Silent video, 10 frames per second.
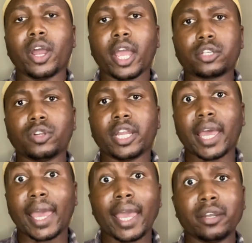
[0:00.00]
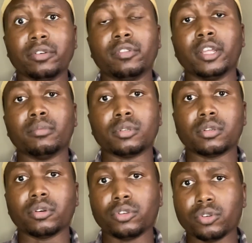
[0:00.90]
actually ahead of them, so
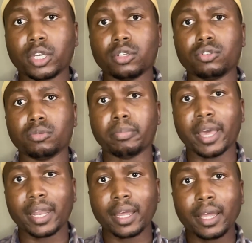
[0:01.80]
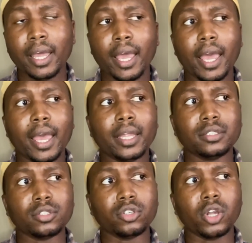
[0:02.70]
you can do better
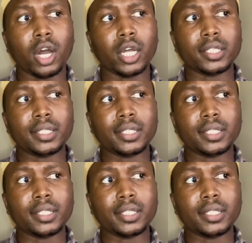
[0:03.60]
and not